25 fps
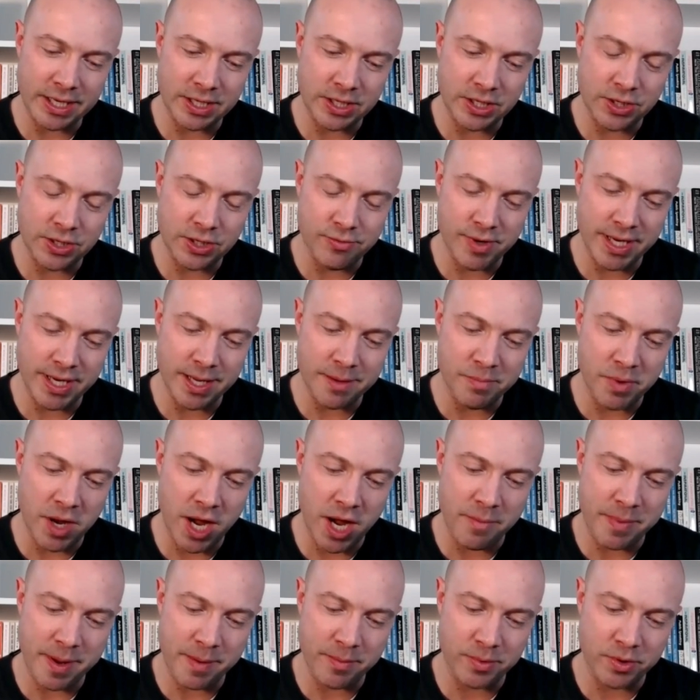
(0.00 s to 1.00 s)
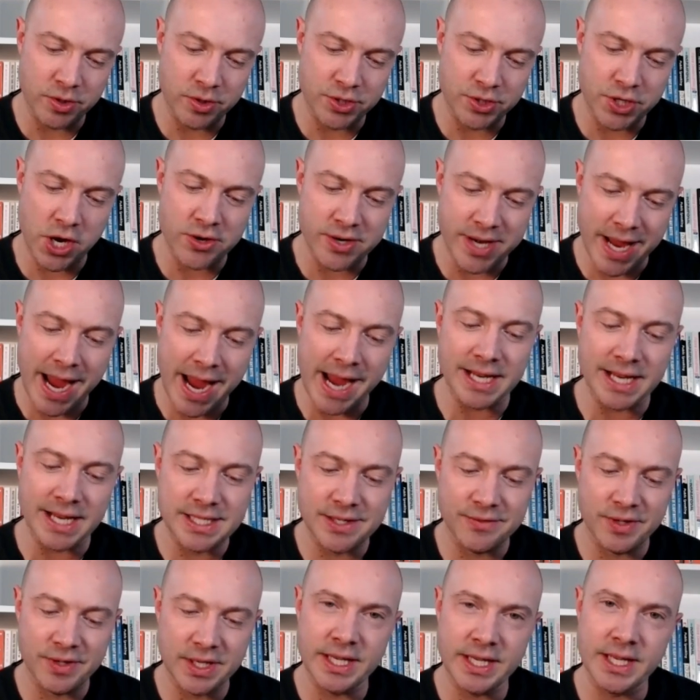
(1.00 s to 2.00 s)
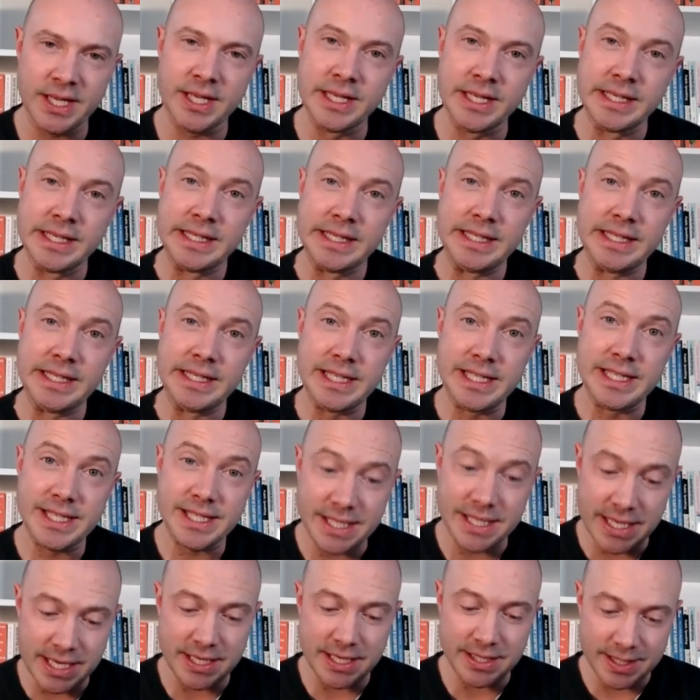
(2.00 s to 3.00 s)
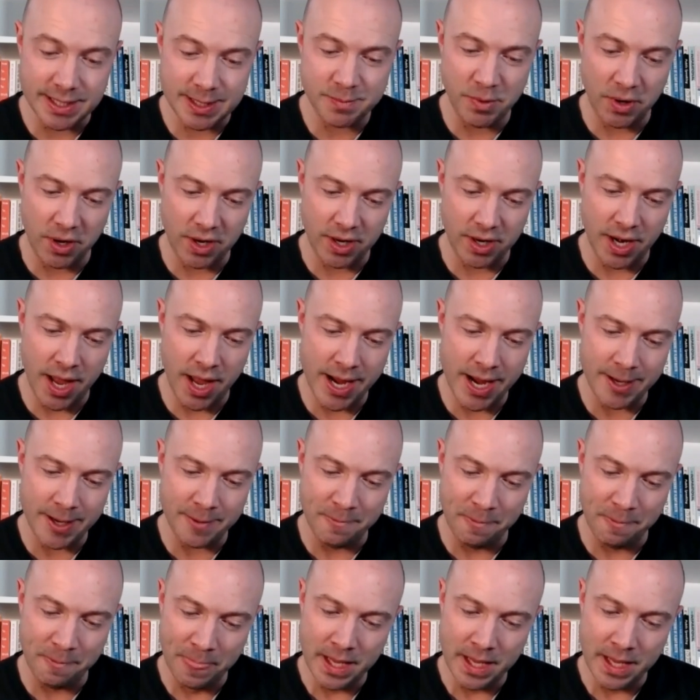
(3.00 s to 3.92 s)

you really admire people who don't actively seek the spotlight.